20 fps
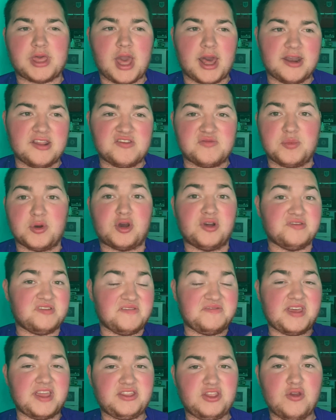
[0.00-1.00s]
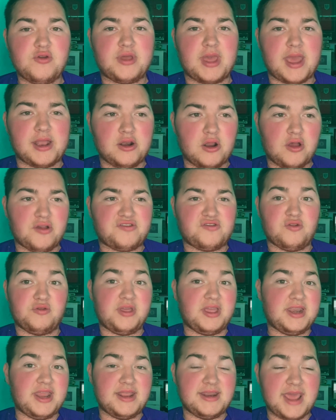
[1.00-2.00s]
colours because if they do get lost or
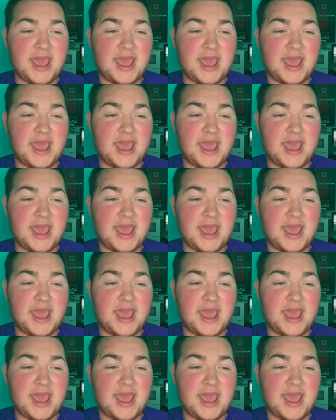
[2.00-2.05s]
they need